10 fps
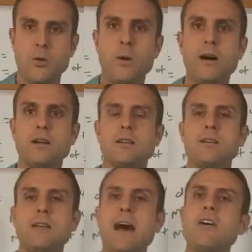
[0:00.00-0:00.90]
Well,
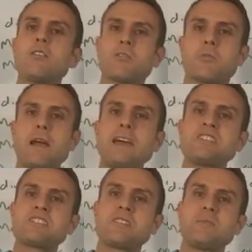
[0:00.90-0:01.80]
now the
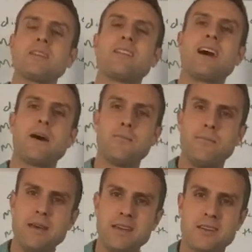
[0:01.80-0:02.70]
range is going to be a lot
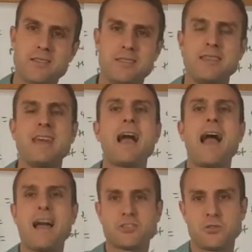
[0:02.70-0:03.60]
bigger than the
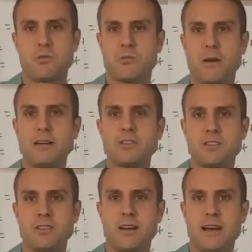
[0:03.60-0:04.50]
actual range
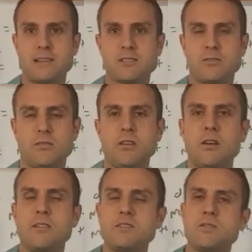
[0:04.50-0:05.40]
in the high school.
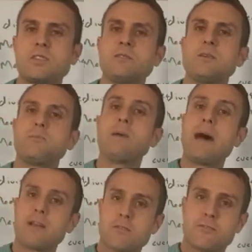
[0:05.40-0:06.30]
So it's going to be
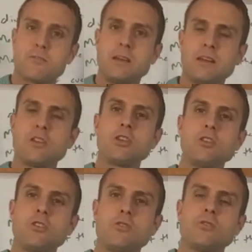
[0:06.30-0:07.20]
better for me to
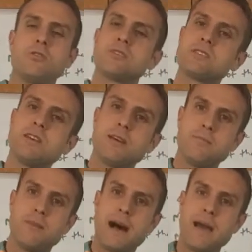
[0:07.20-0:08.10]
use
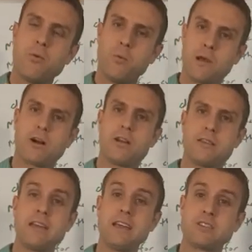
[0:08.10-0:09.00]
my what we call
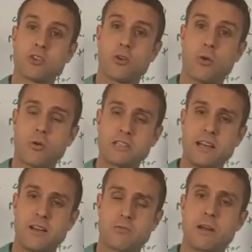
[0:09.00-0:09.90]
the
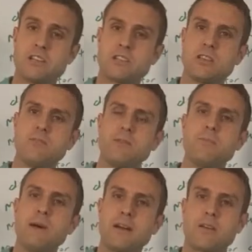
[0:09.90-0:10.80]
interquartile range to give me a
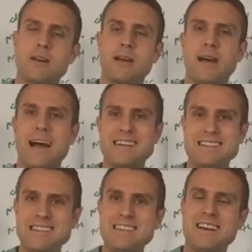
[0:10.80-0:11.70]
better
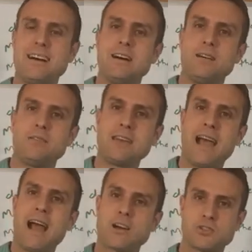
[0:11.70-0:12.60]
idea of the
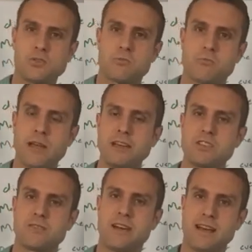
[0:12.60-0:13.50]
actual
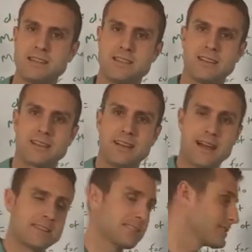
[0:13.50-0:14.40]
range of heights in the
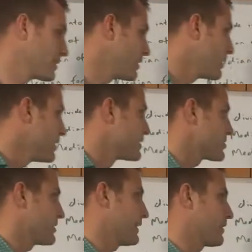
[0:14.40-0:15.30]
class.
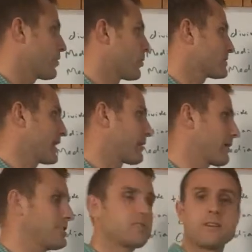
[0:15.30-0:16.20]
So the interquartile
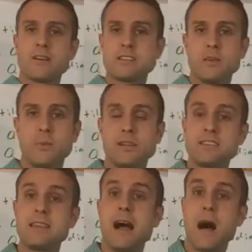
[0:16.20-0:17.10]
range is very simple. It's
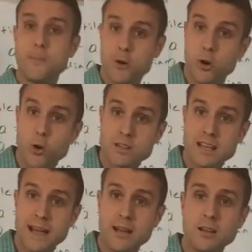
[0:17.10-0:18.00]
the upper
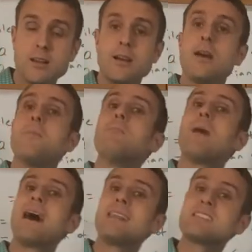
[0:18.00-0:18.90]
quartile
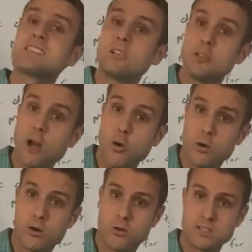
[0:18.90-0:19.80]
minus the
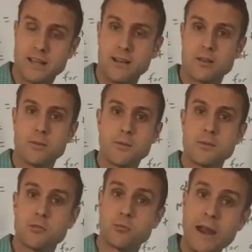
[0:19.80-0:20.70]
lower quartile. Remember,
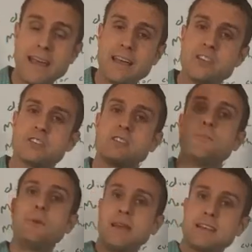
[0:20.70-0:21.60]
the range is the
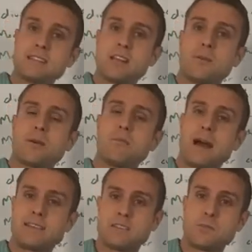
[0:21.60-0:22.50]
biggest number
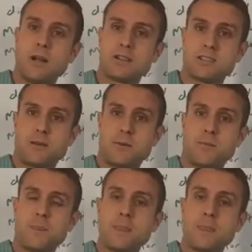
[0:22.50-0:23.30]
minus the smallest number.